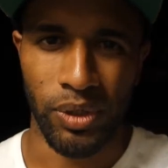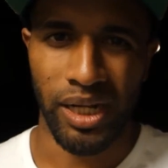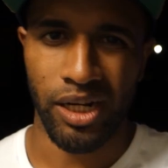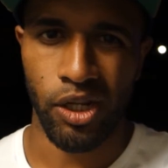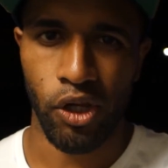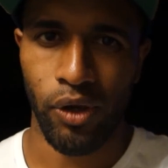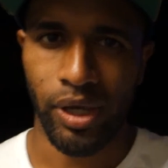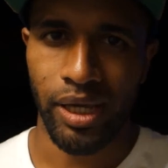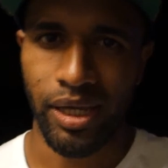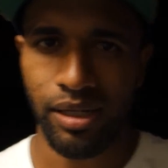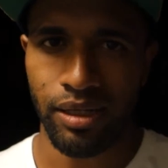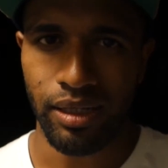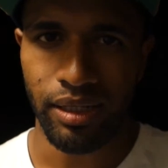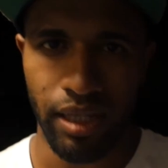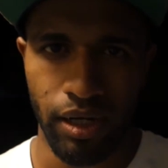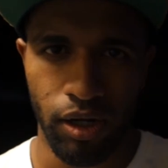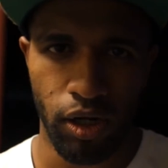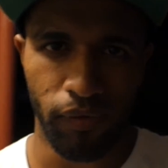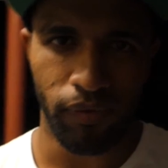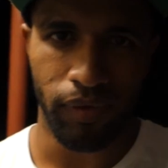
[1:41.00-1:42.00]
gonna go eat.
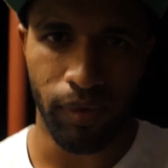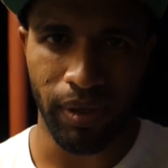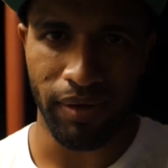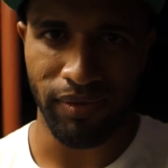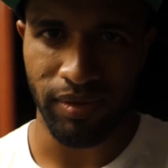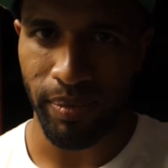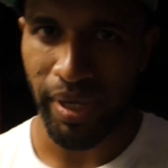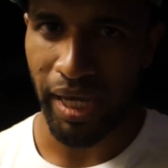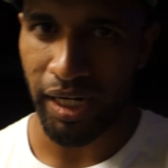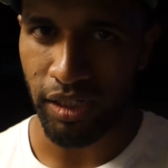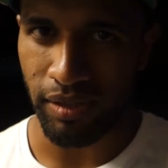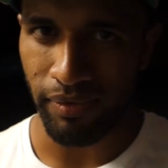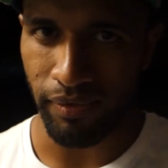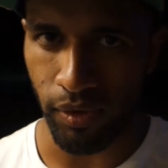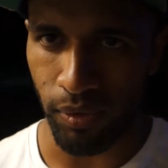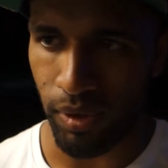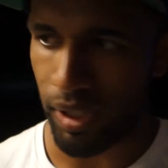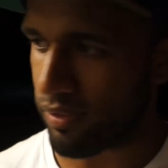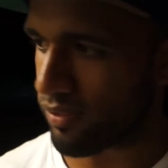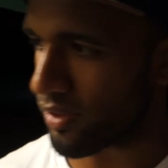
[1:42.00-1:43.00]
Hopefully have some action
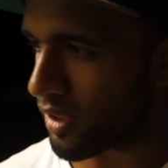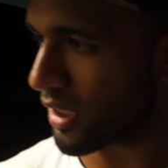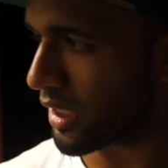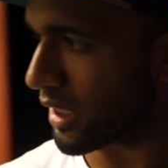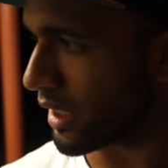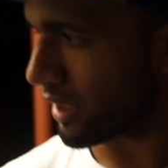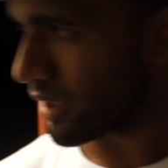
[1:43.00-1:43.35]
for you after.